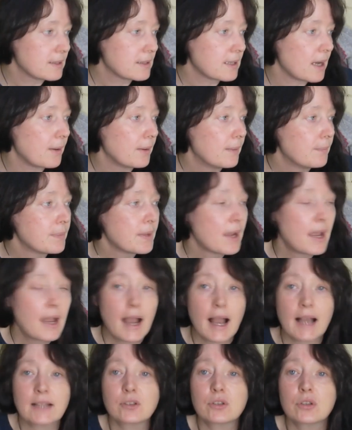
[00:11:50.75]
So
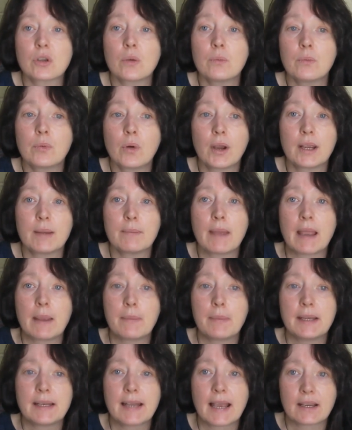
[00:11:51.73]
at some point,
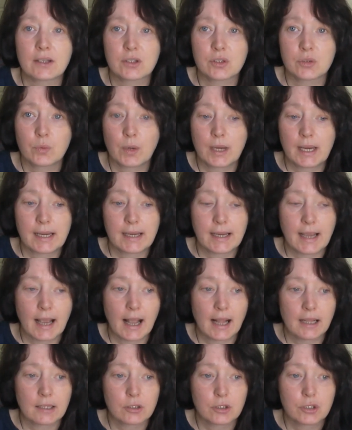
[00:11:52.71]
maybe next week,
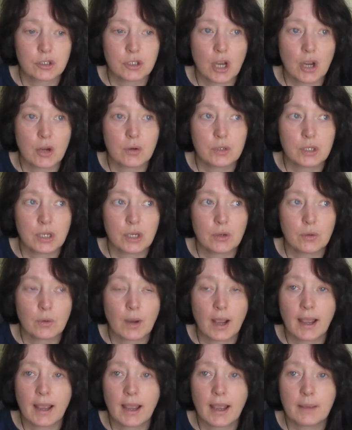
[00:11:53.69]
I'll show you
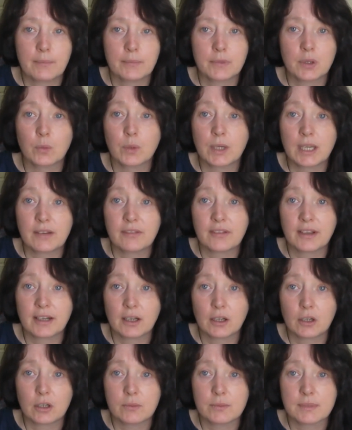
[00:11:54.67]
the weaving
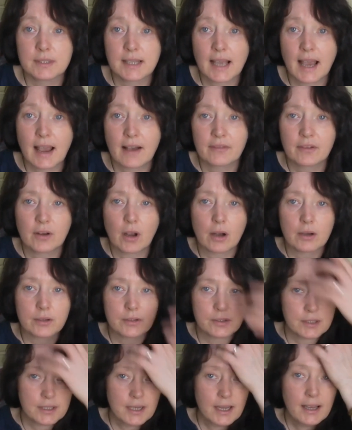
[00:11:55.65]
looms that I've
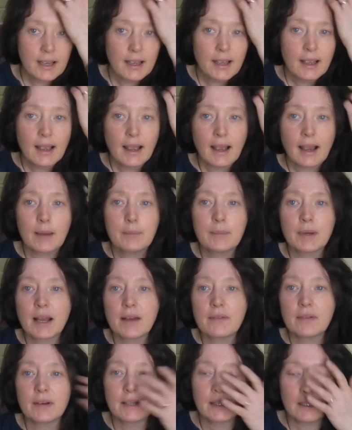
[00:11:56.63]
got, and we'll
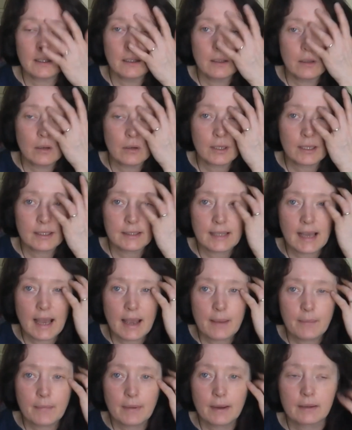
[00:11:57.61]
have a little look at
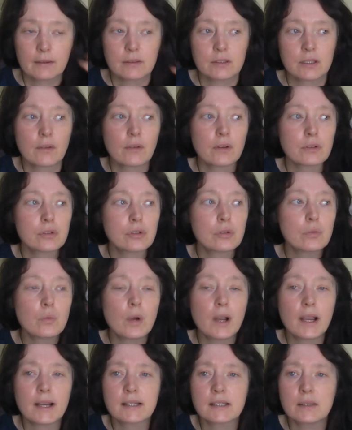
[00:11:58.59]
them, because I've got some
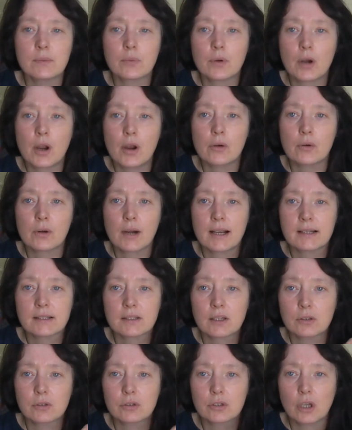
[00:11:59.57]
works in progress
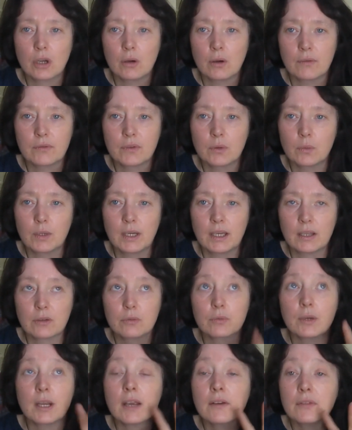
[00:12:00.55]
on three of
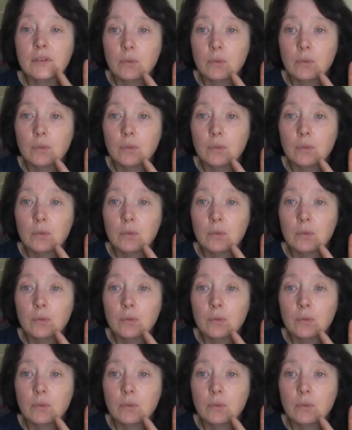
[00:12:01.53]
the